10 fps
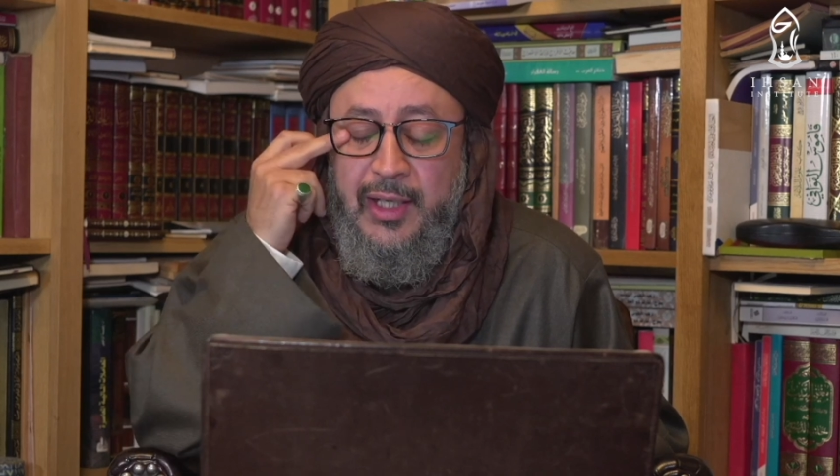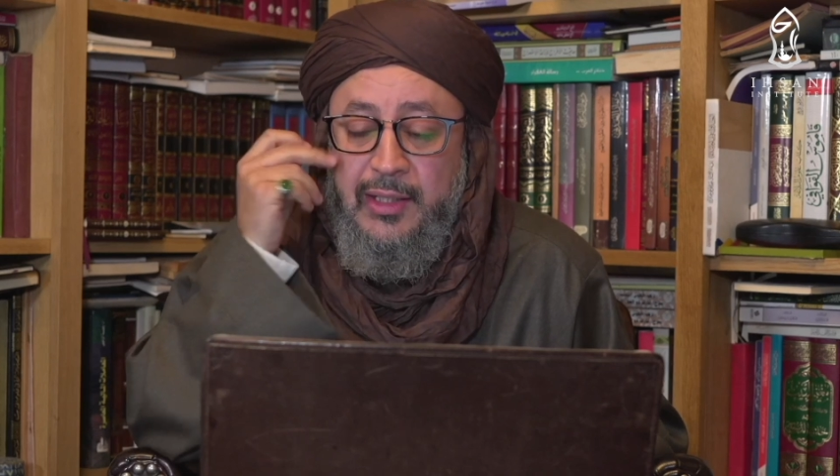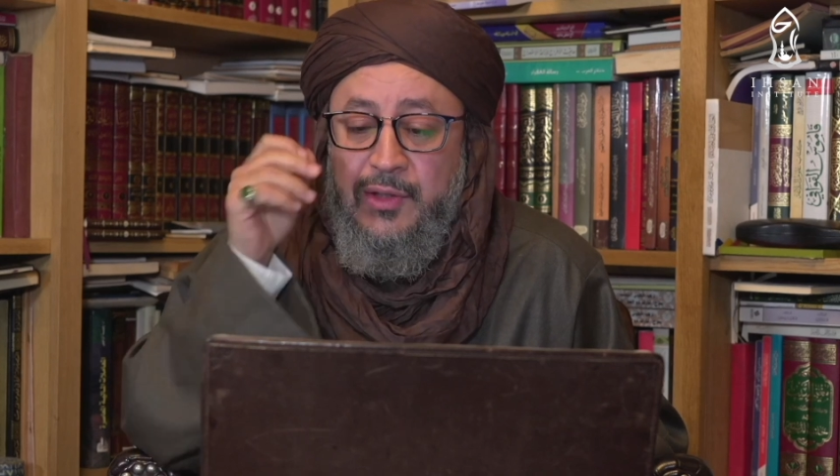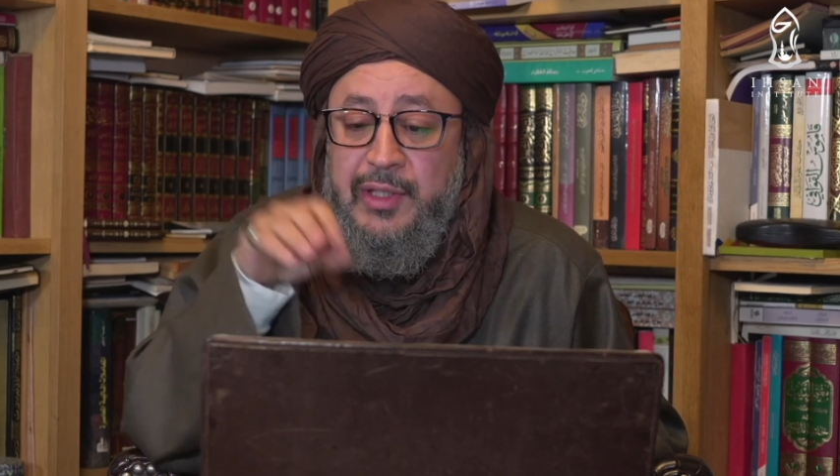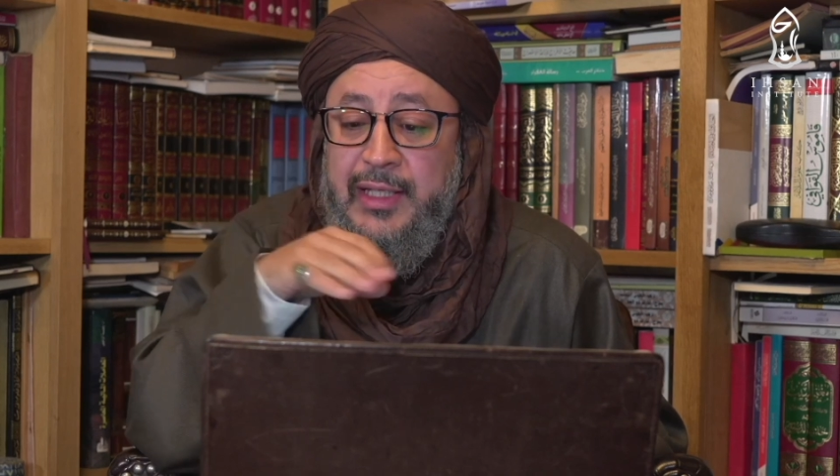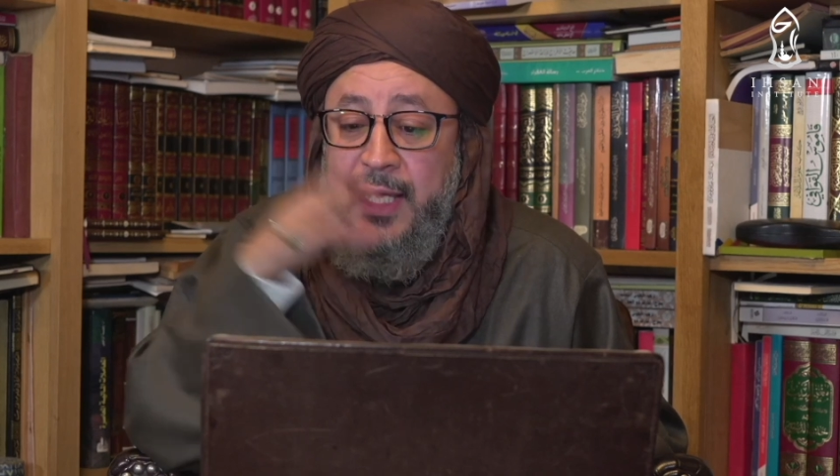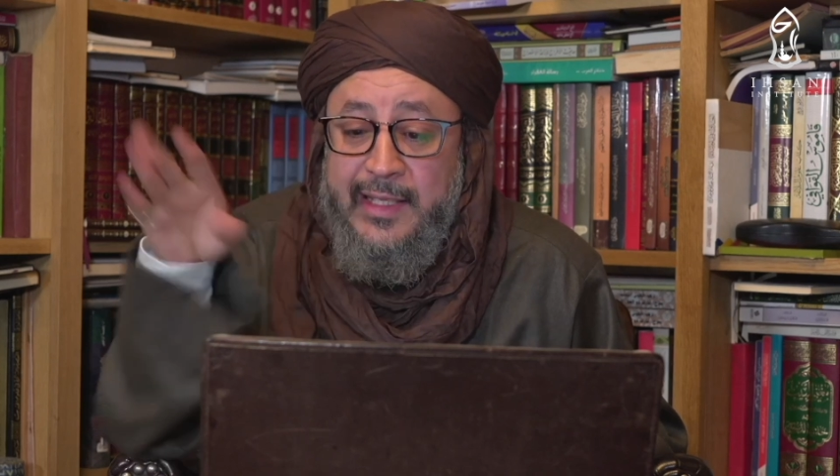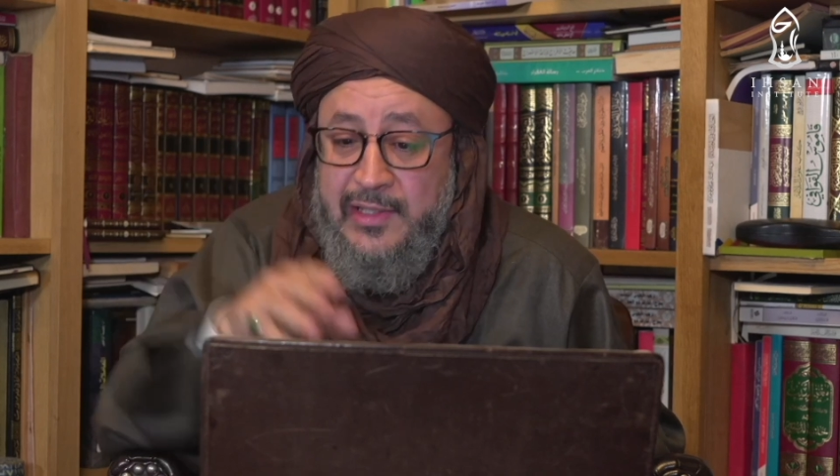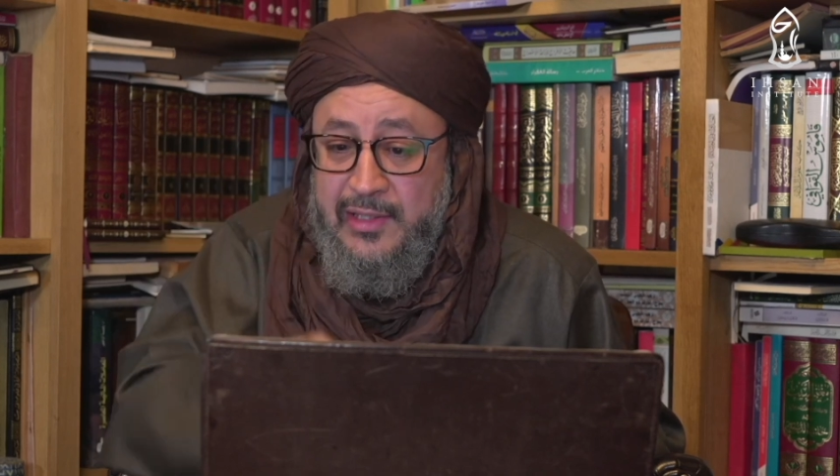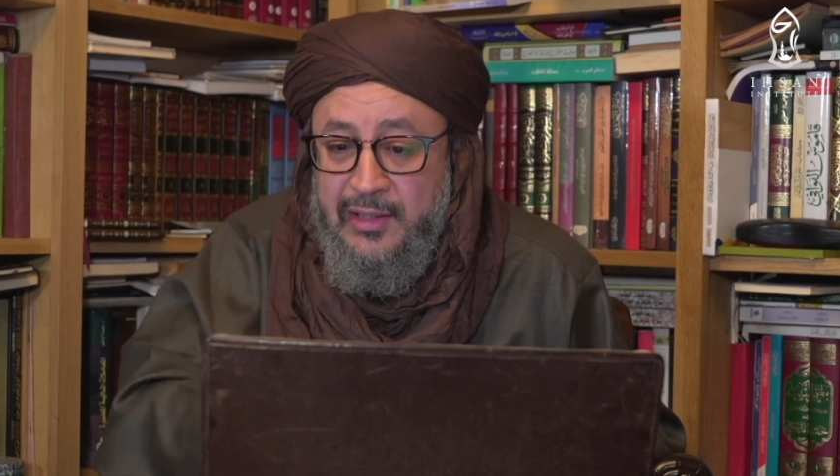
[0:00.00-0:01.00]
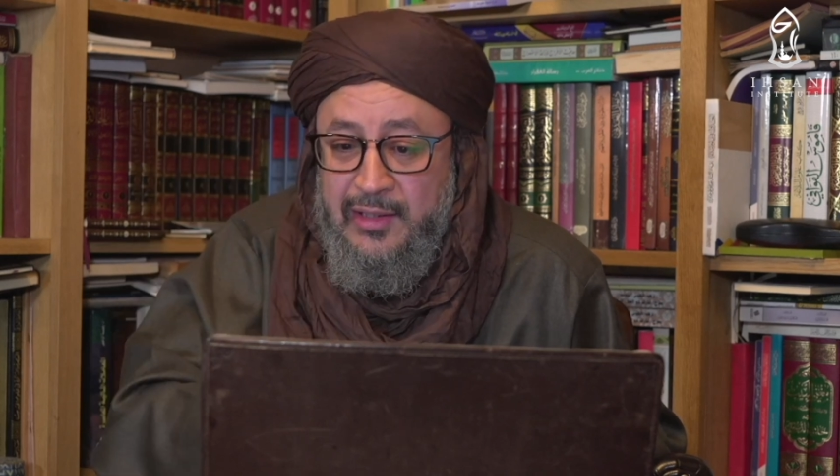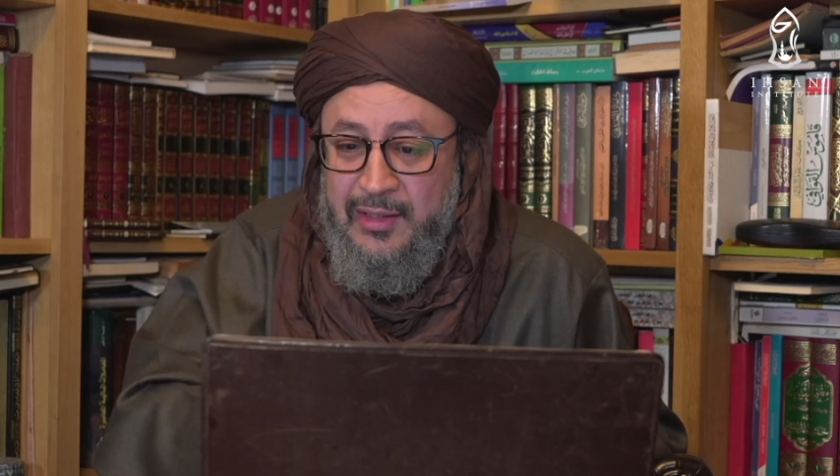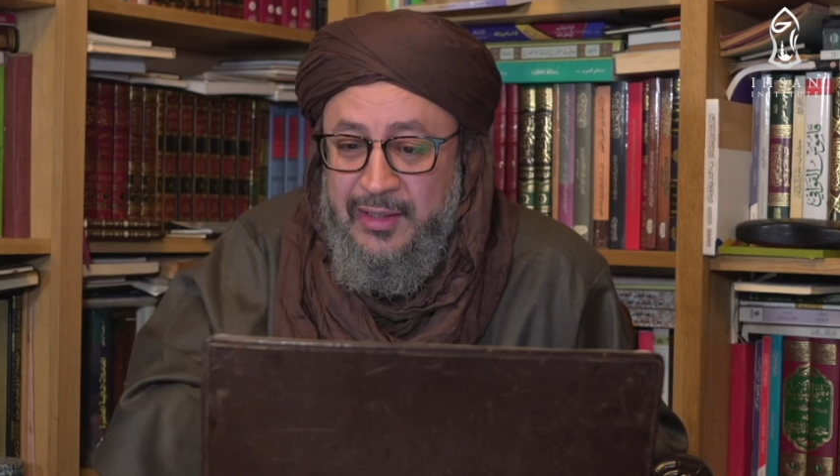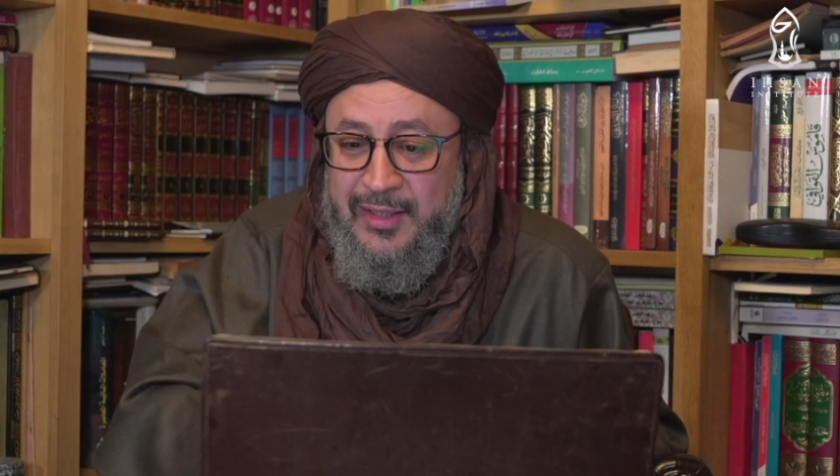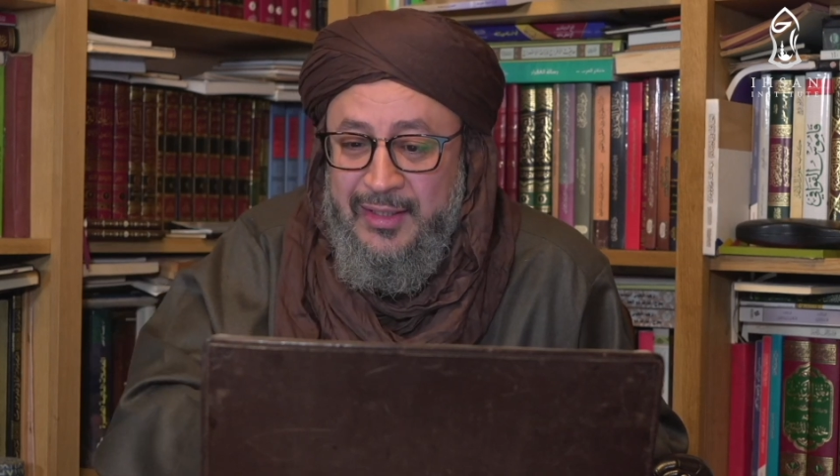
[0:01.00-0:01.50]
Anything else
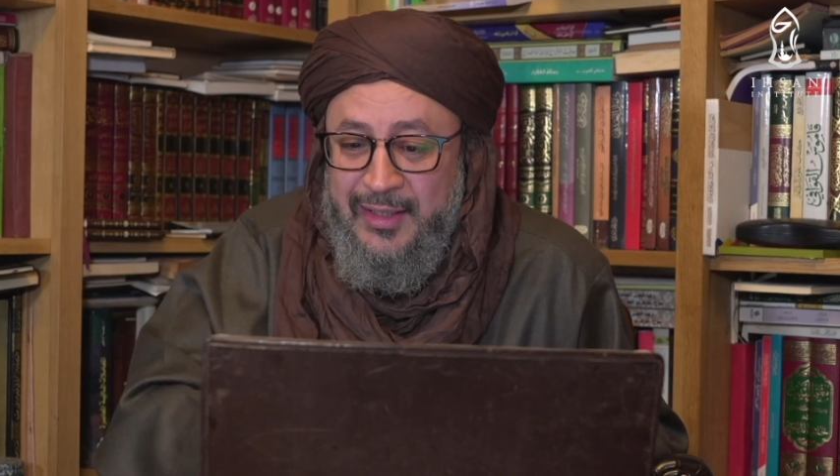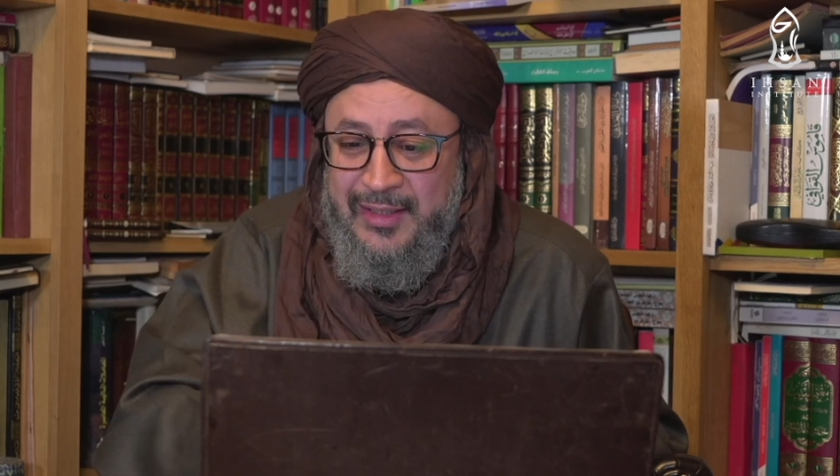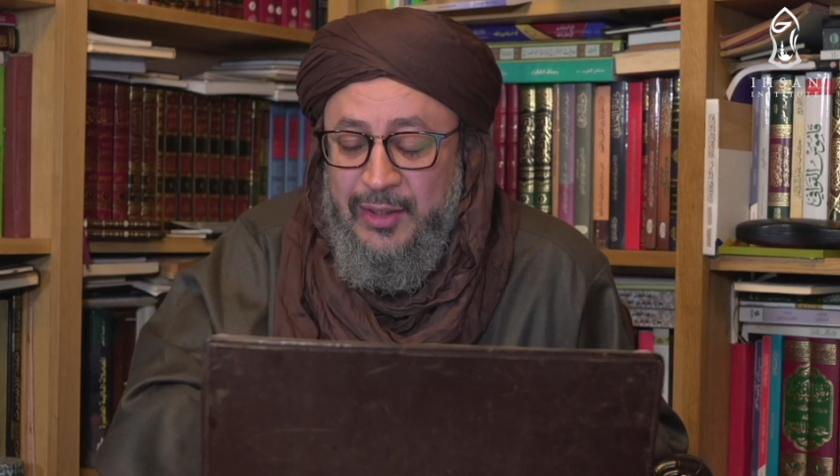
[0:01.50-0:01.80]
in